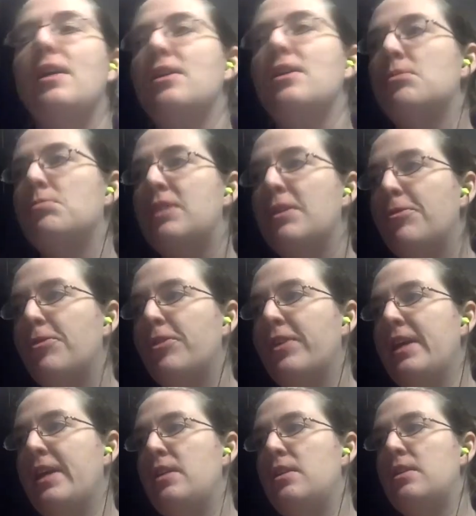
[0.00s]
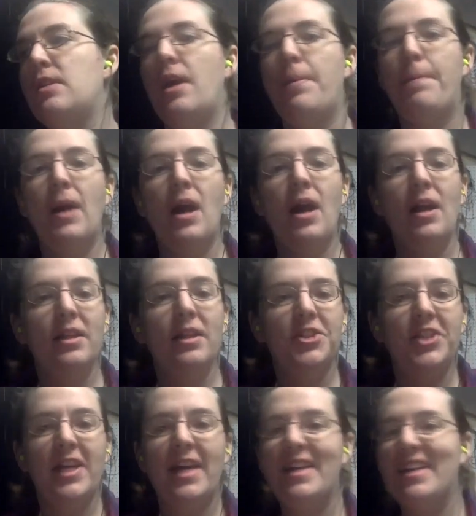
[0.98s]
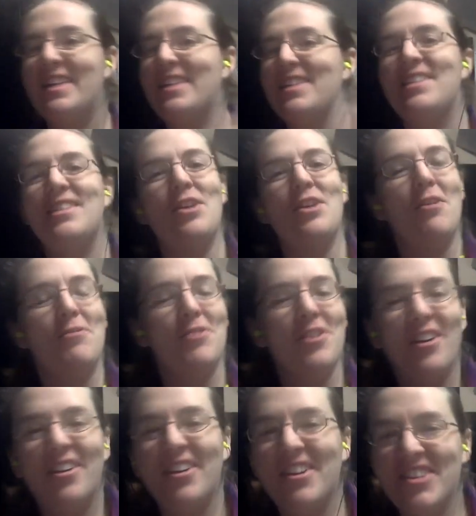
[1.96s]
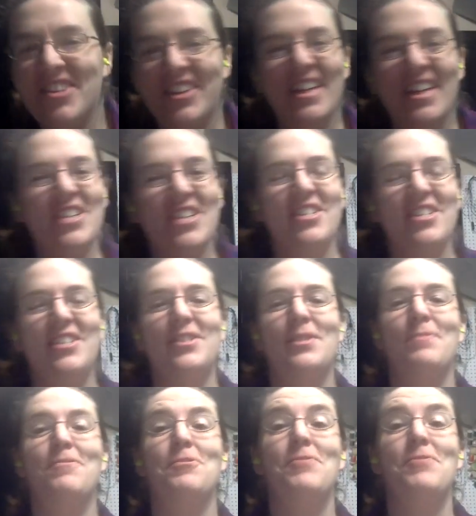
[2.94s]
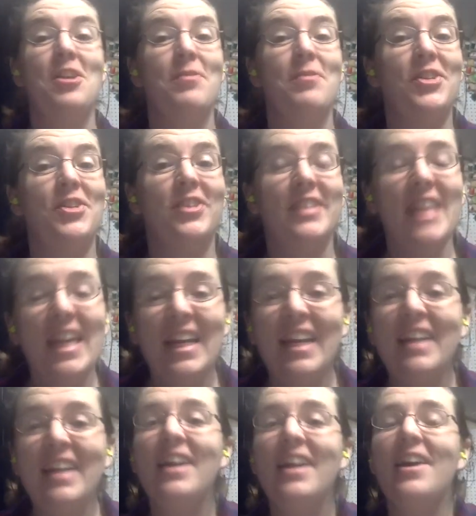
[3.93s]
some different apologetics of young earth creationism for radiometric dating.